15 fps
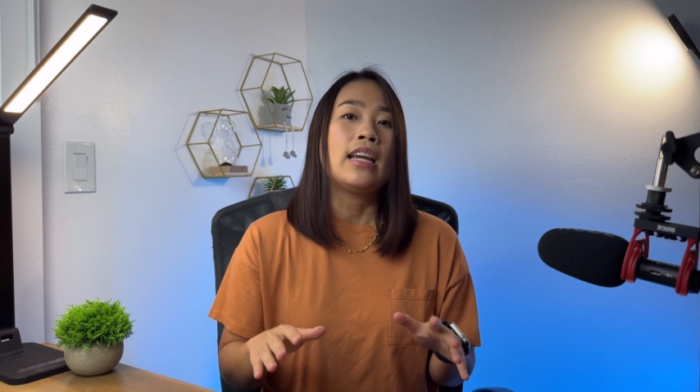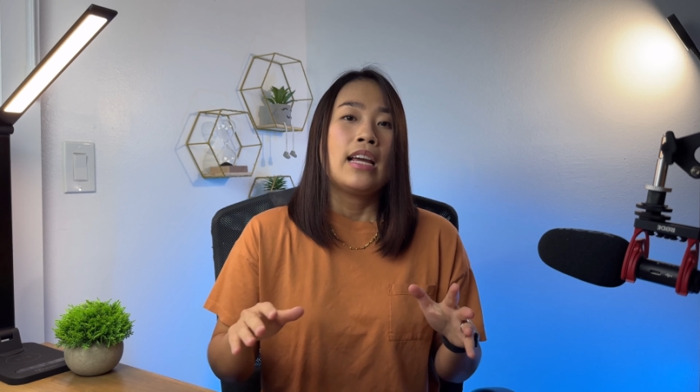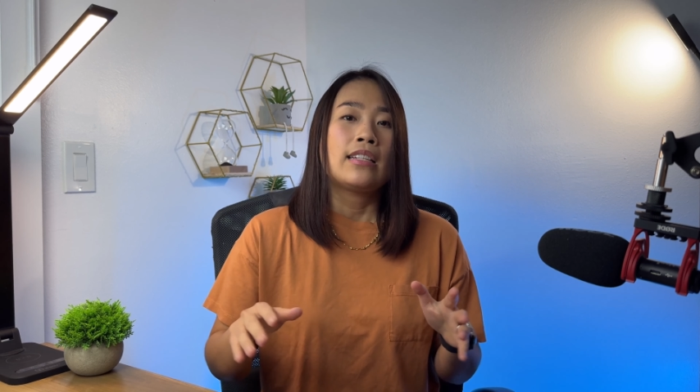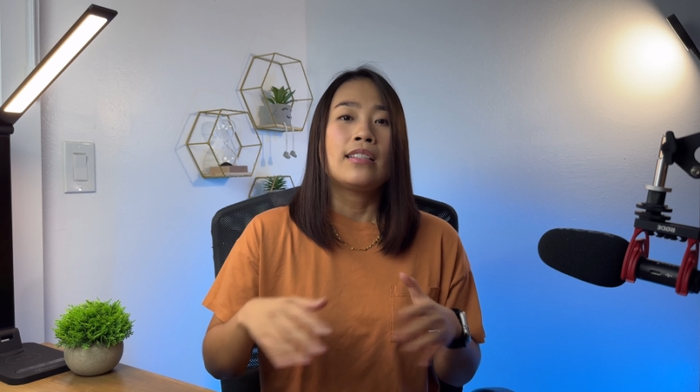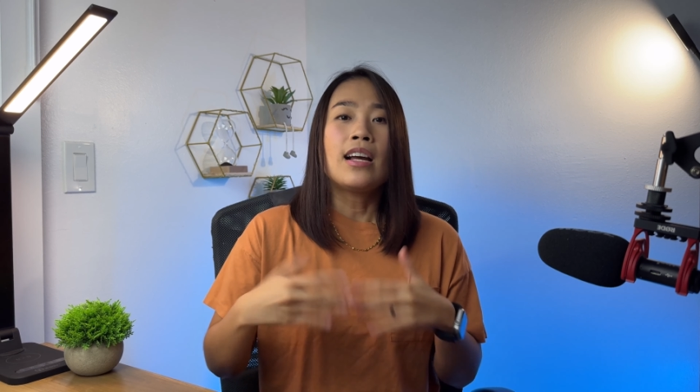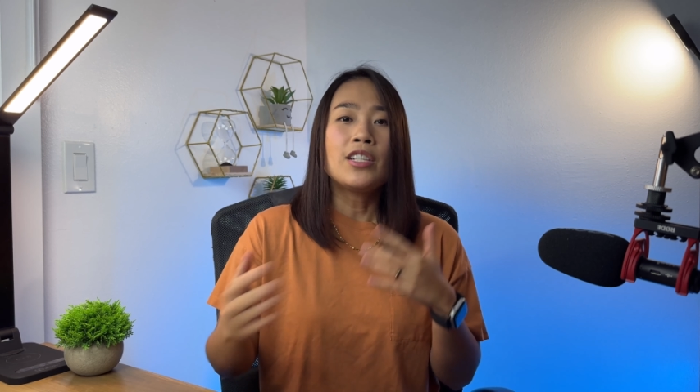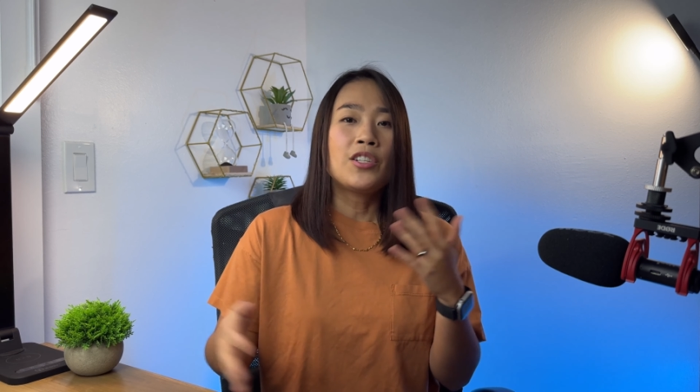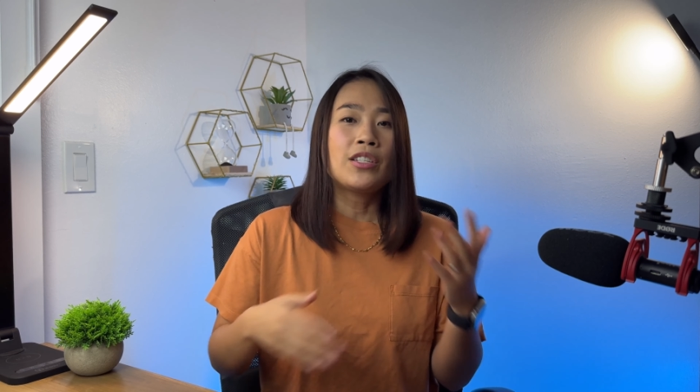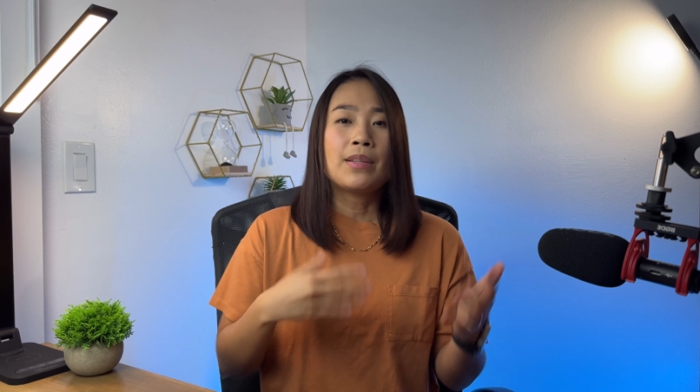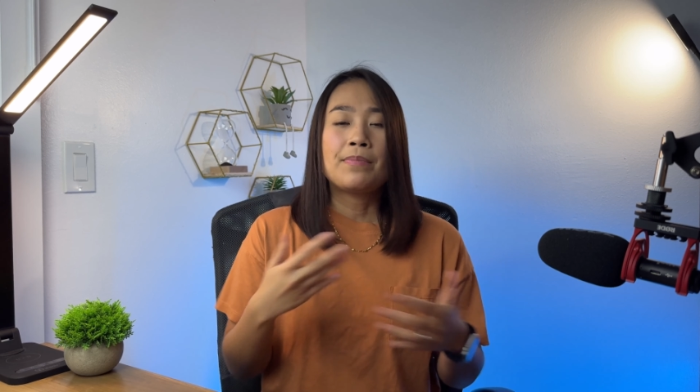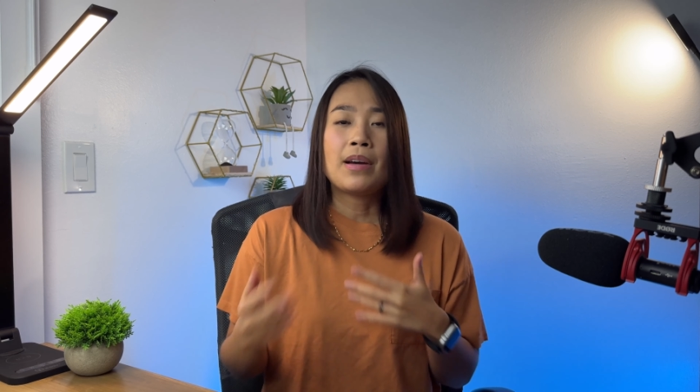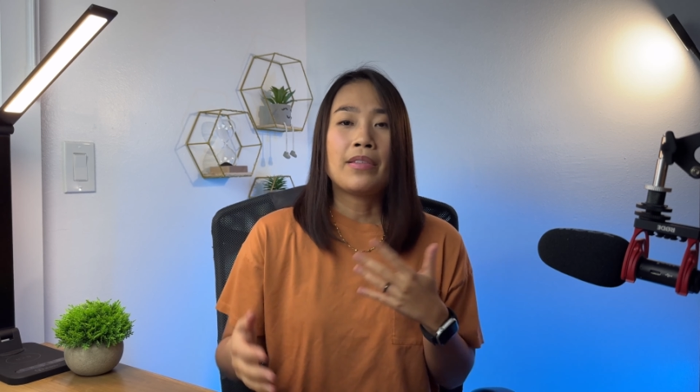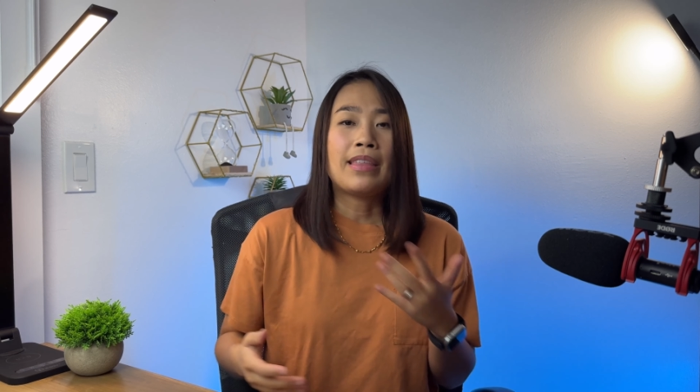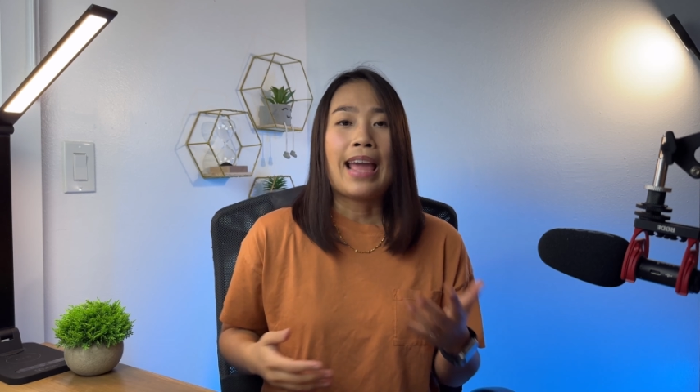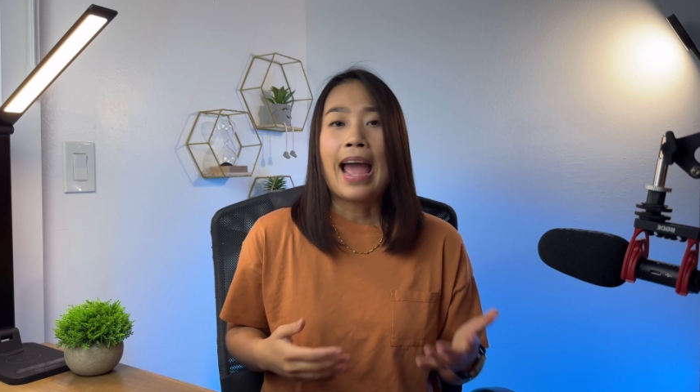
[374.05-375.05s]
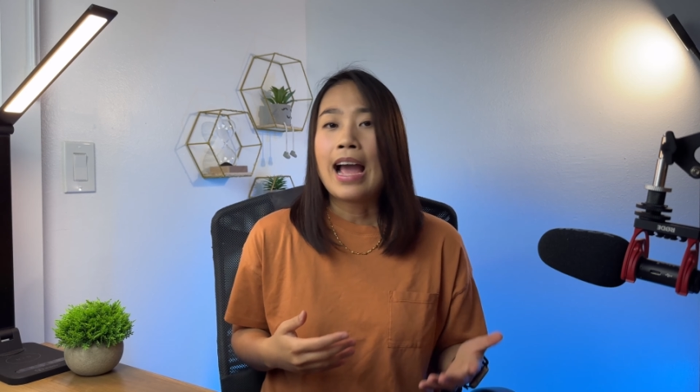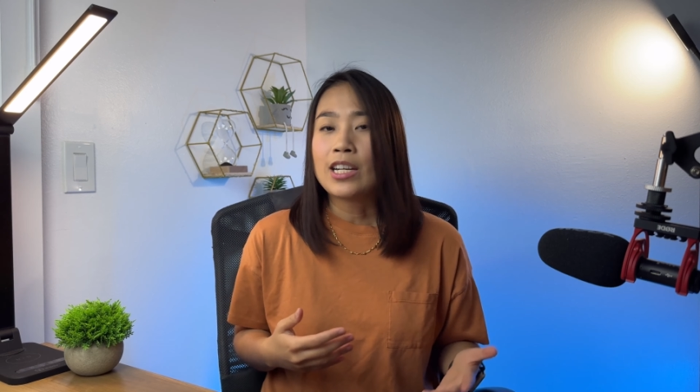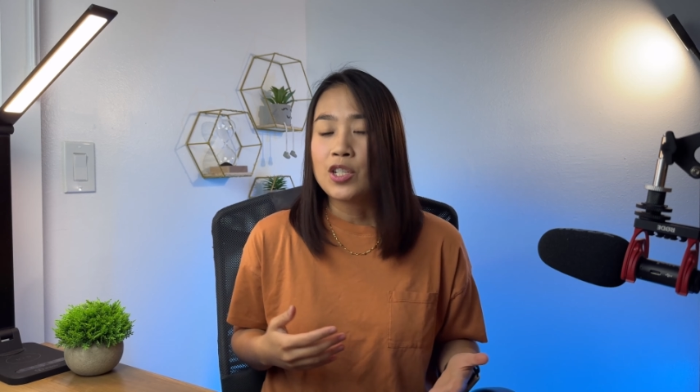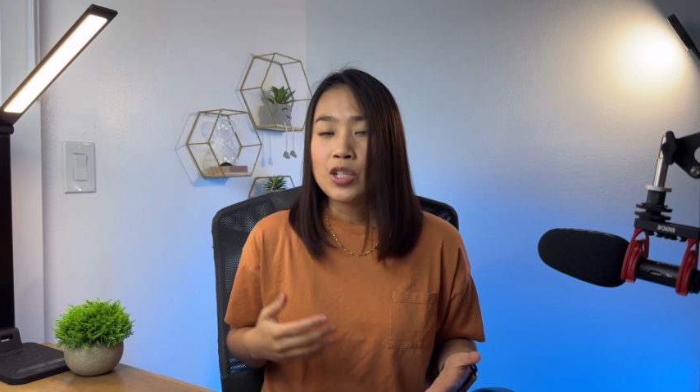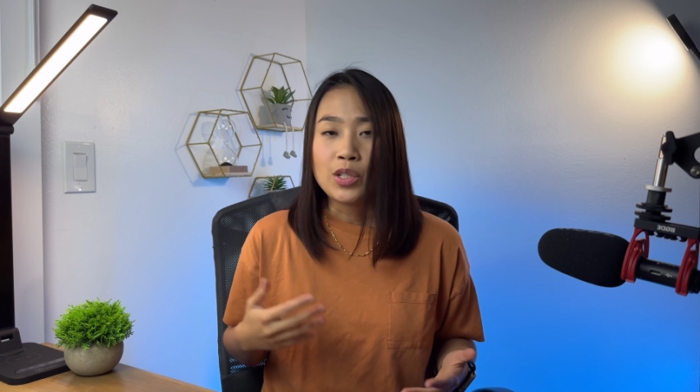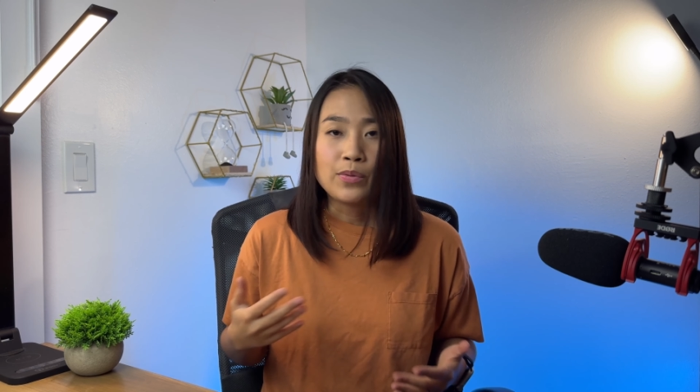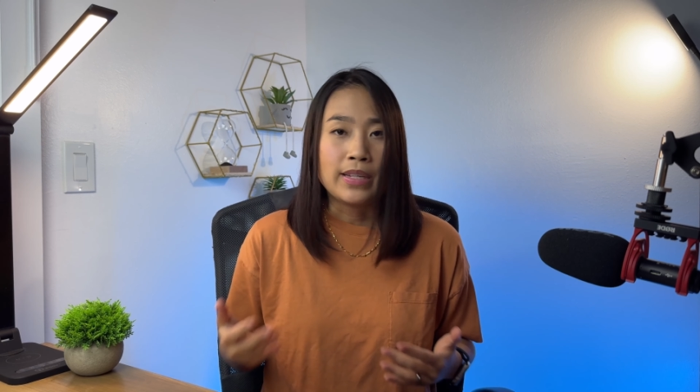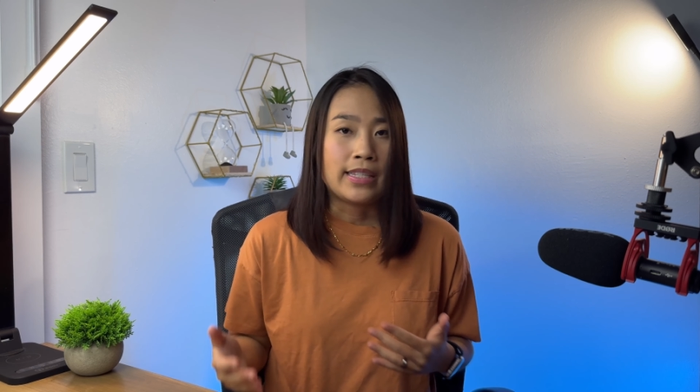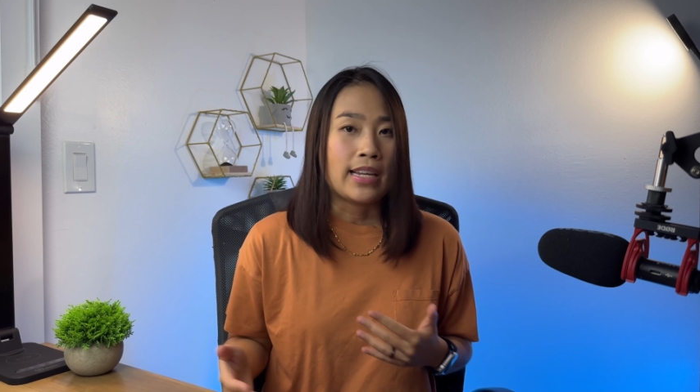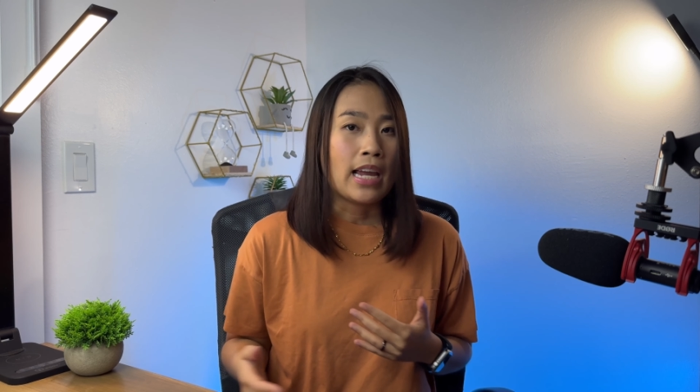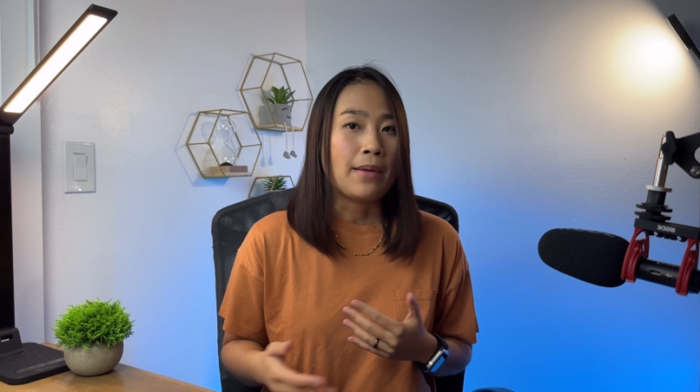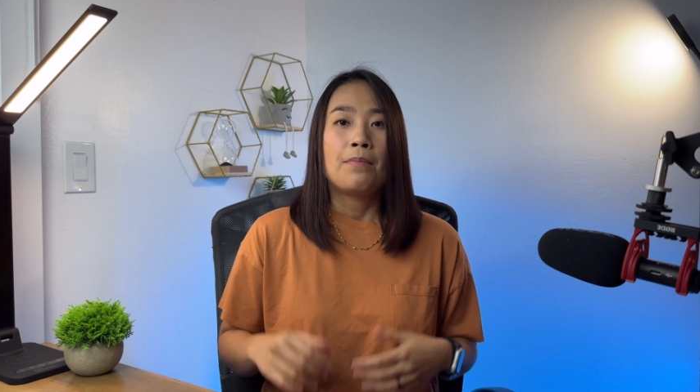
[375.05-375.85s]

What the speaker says: It's not just about the actions we take,